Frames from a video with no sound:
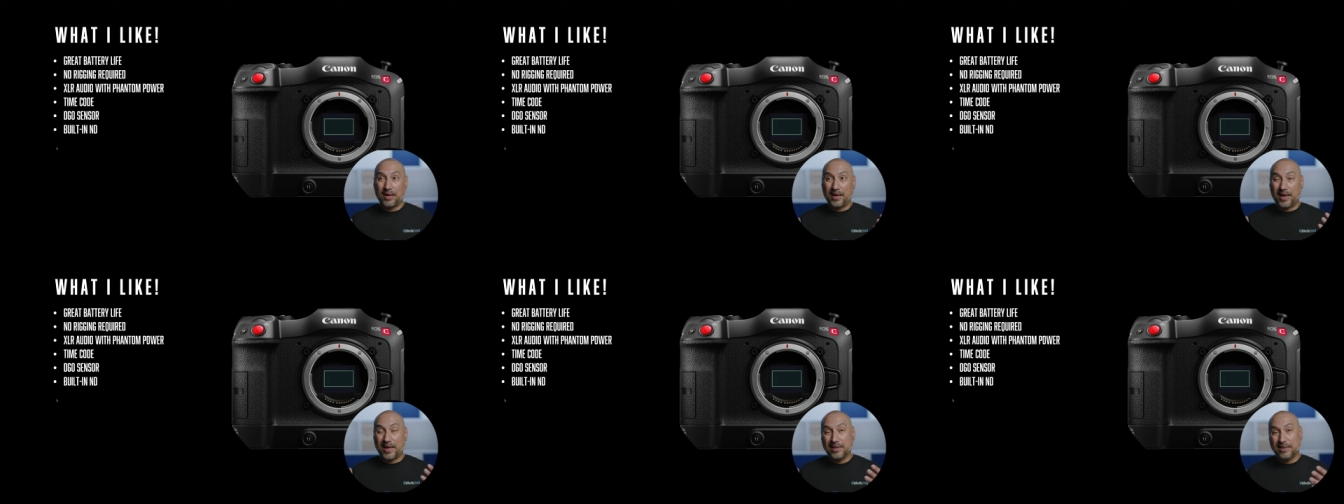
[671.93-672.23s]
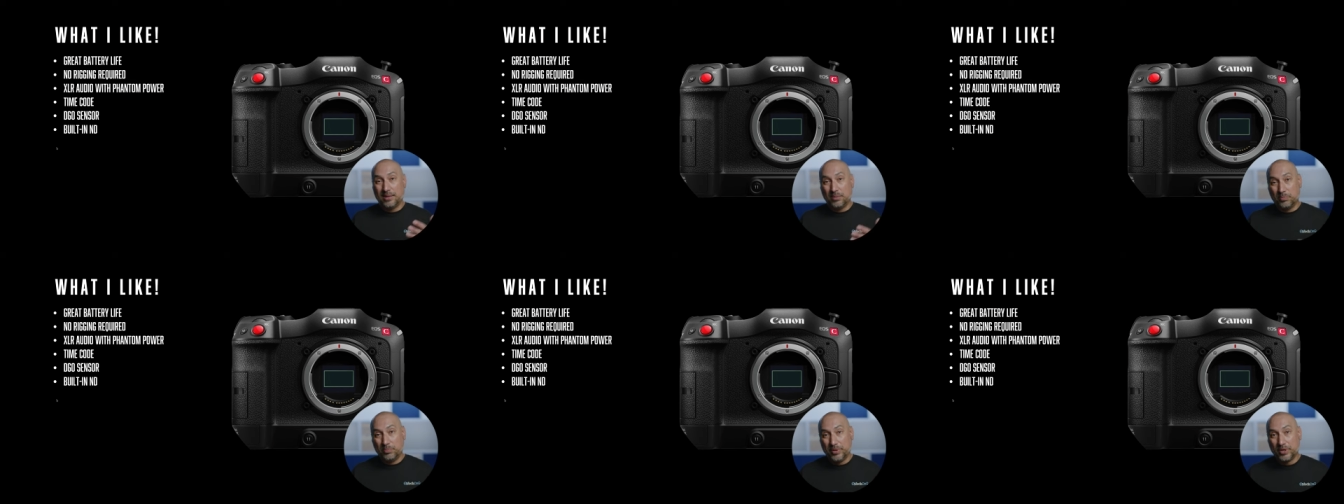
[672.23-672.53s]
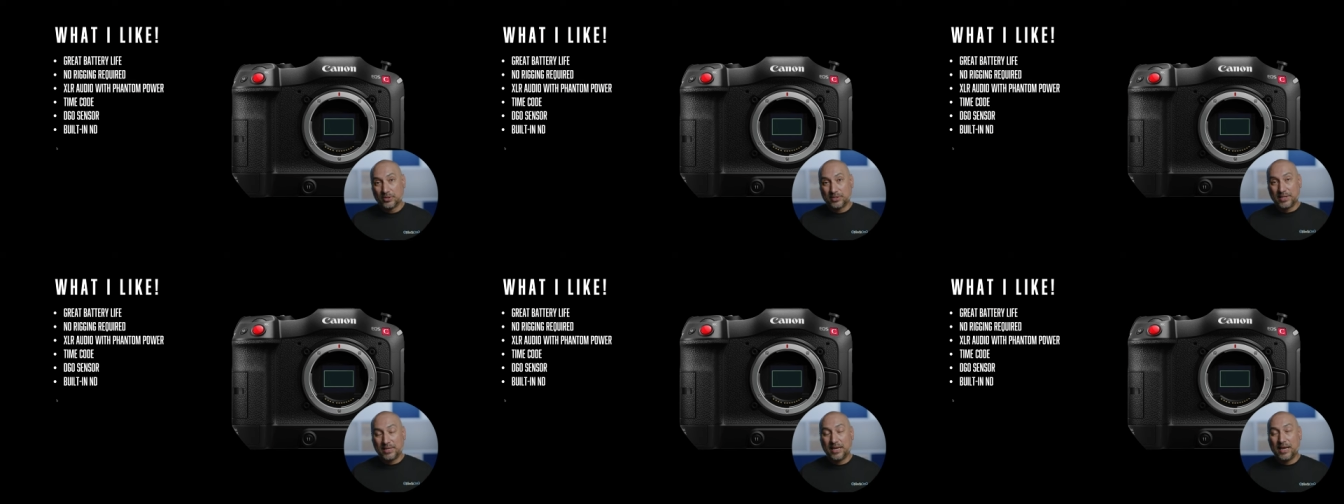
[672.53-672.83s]
And the
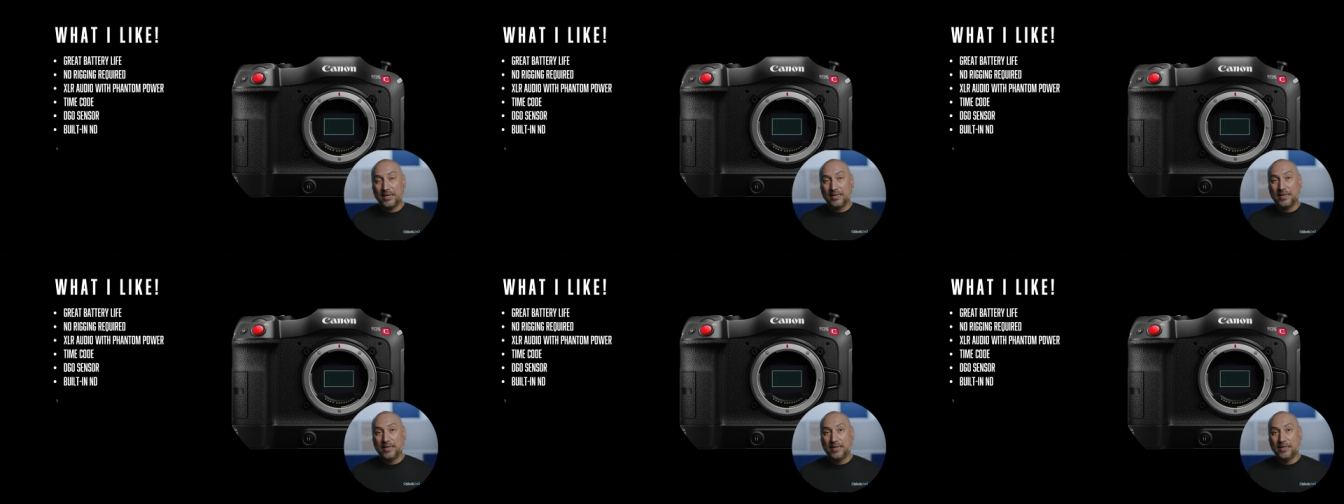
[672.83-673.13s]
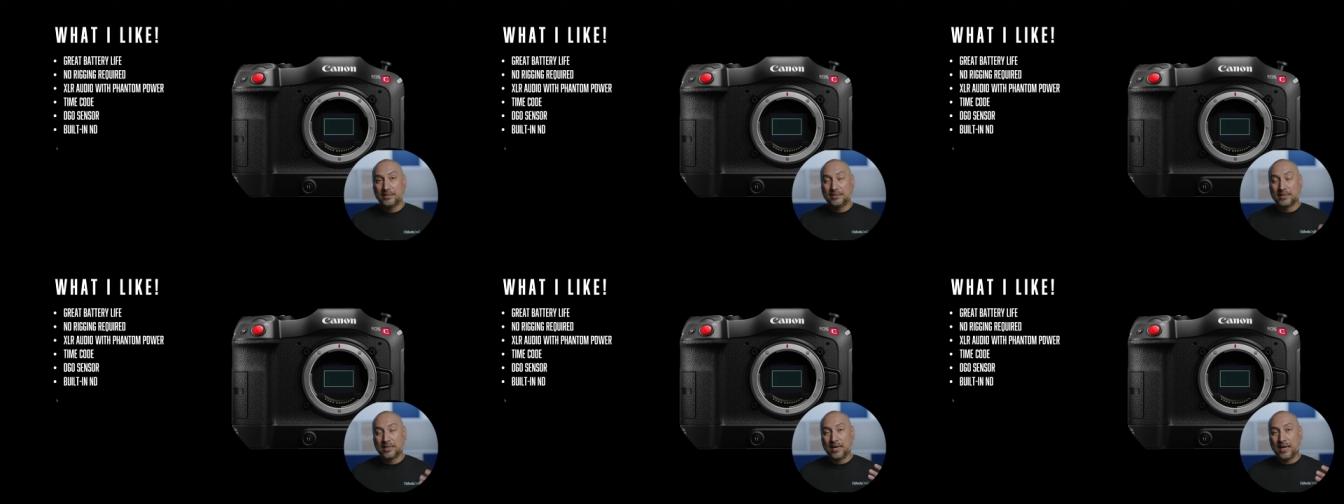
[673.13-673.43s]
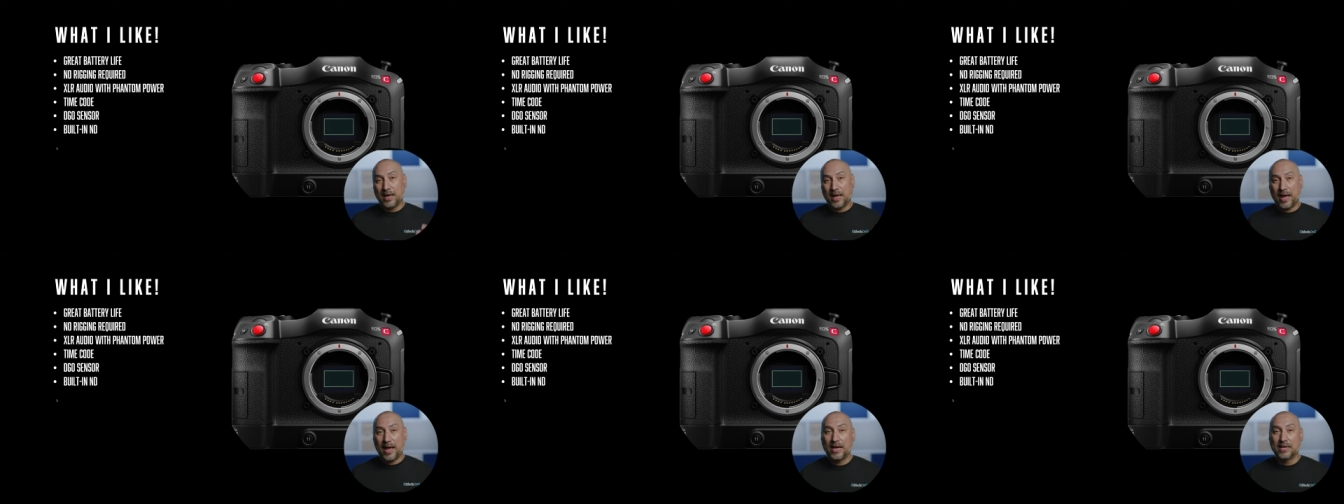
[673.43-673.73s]
built-in NDs
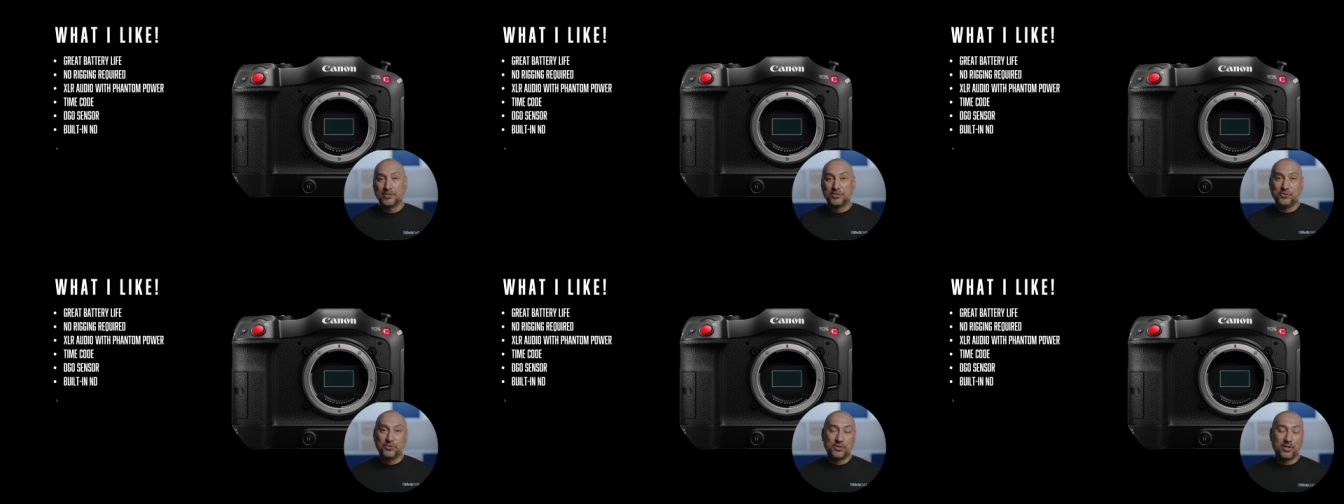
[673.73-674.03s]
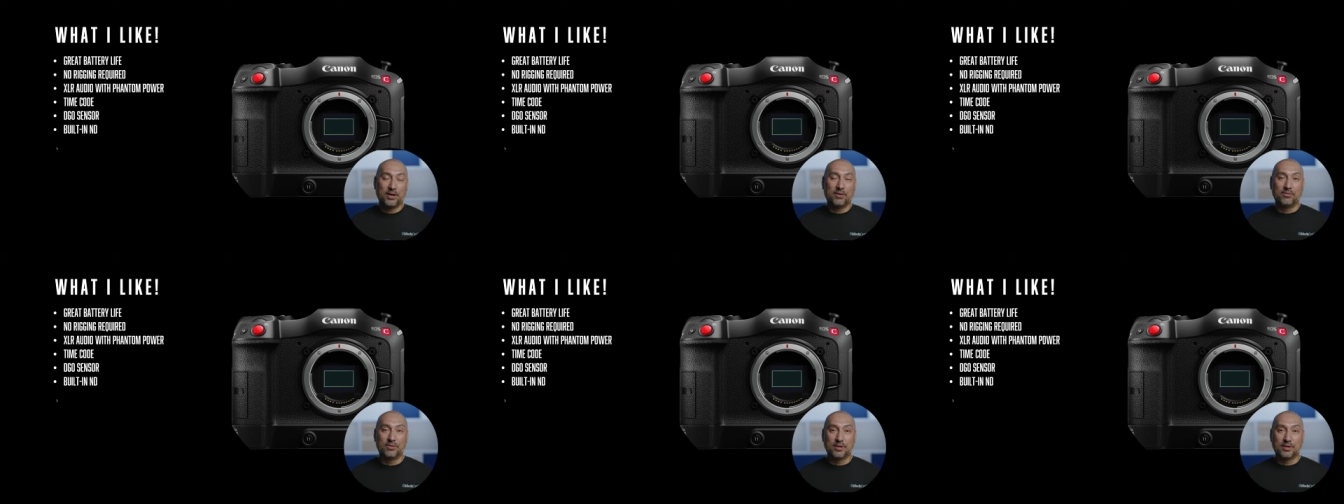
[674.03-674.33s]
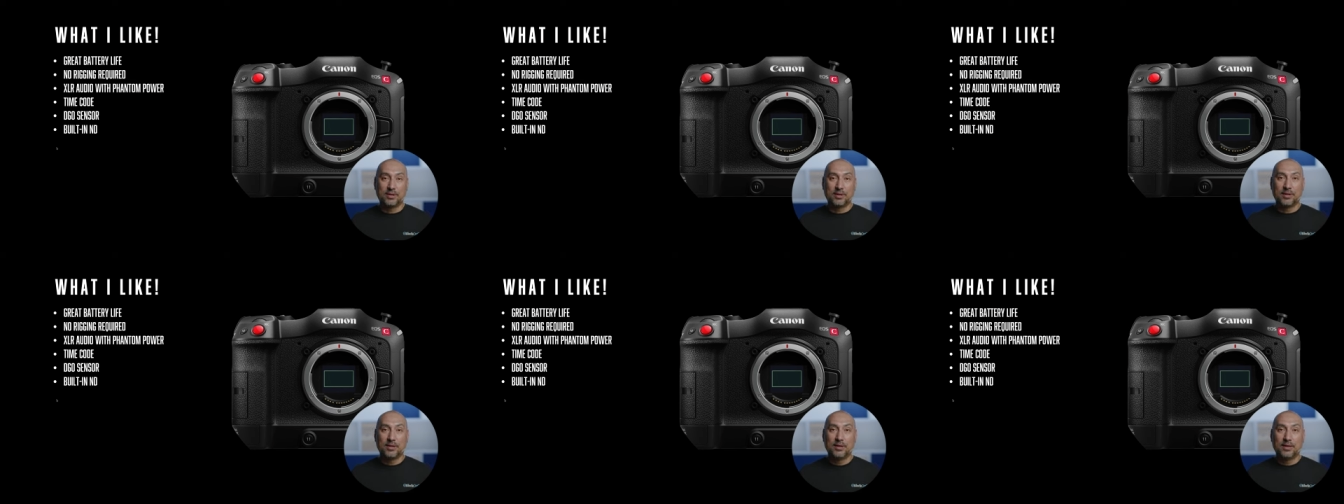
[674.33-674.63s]
has you
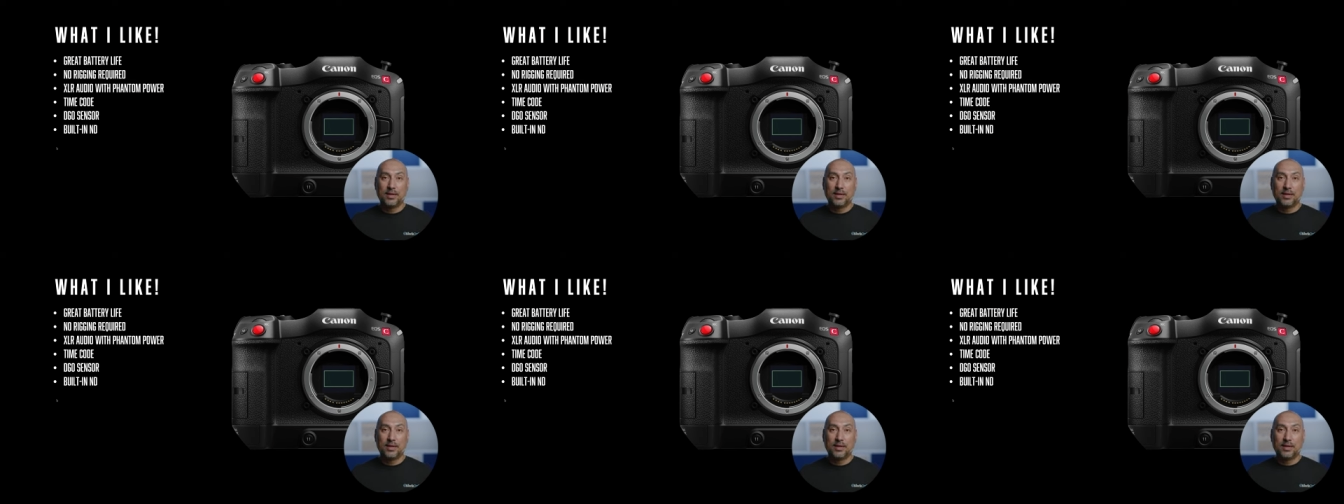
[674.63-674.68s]
covered.